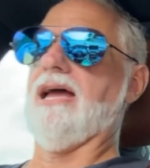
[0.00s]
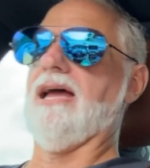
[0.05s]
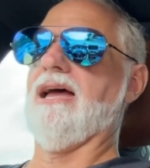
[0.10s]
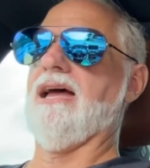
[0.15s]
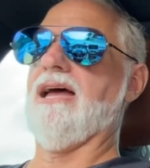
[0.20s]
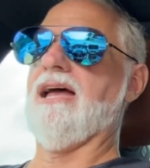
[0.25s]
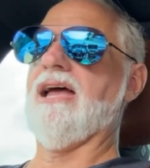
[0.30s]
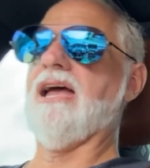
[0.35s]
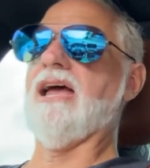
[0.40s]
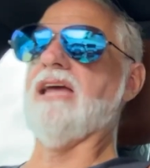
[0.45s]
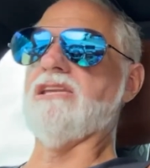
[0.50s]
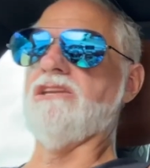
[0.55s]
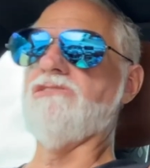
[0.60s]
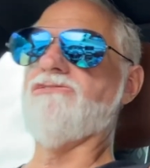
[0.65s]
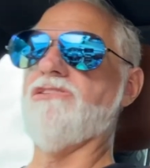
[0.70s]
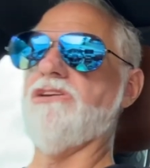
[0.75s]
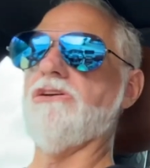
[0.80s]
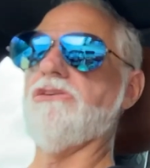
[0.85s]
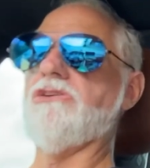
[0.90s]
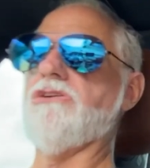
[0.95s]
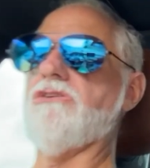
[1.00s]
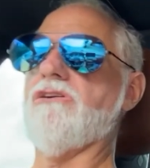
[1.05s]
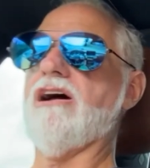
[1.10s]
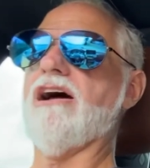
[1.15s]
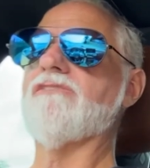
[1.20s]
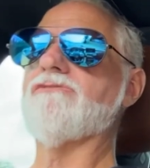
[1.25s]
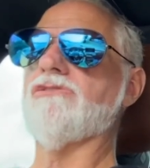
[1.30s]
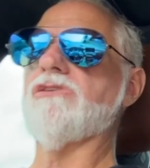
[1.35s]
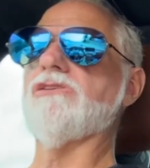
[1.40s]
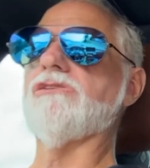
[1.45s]
and you feel you
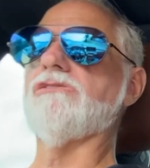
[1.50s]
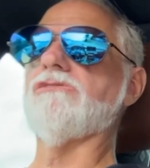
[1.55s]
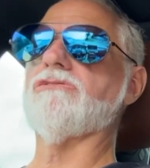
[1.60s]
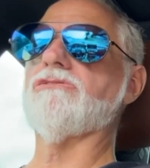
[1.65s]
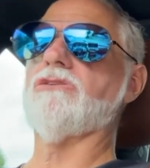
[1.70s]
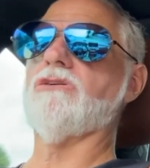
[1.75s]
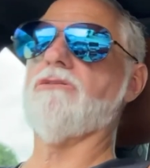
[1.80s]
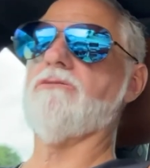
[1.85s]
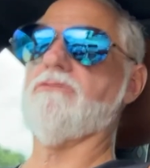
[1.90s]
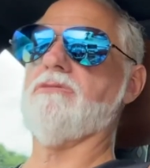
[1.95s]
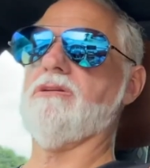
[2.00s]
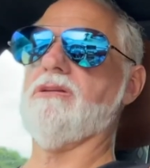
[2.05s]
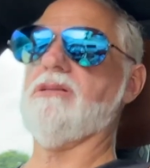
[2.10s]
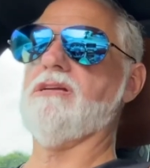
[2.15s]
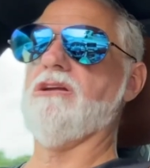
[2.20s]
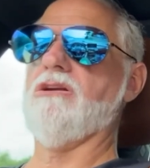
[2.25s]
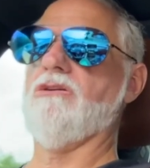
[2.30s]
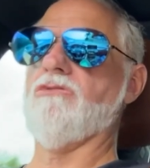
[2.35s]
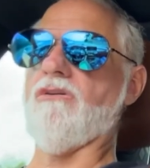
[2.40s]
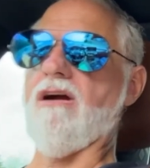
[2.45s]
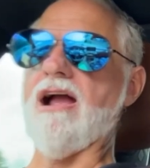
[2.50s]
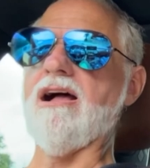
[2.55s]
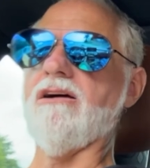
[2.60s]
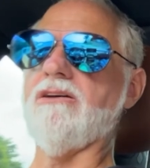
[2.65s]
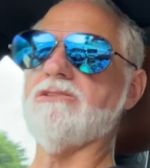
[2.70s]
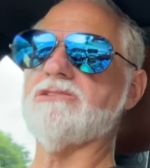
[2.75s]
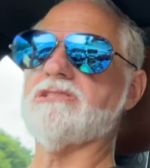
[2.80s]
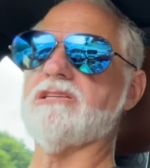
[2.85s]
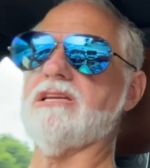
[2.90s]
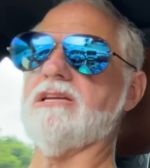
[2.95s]
have real
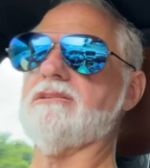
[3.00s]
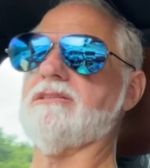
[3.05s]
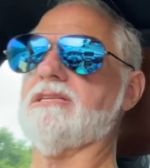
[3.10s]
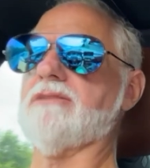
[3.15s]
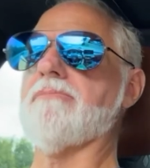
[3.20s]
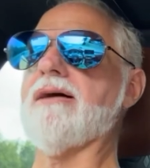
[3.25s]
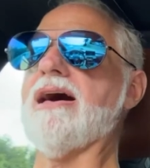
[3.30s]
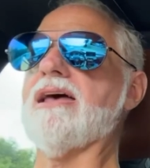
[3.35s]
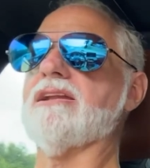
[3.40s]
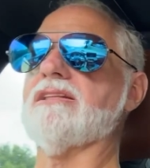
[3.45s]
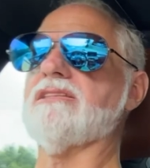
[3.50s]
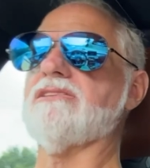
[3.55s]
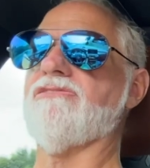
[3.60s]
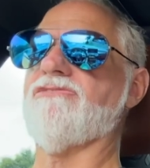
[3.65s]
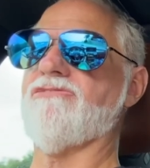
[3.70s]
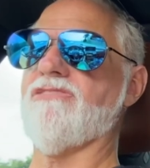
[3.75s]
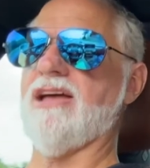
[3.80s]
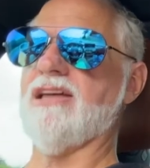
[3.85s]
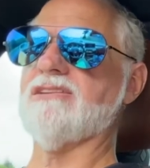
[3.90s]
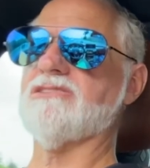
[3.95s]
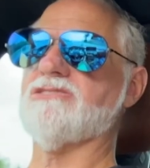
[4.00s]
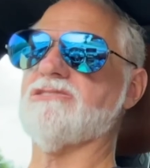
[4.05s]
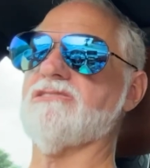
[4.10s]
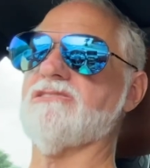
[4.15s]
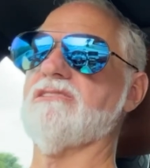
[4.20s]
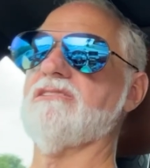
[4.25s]
grounds that to mount a defense,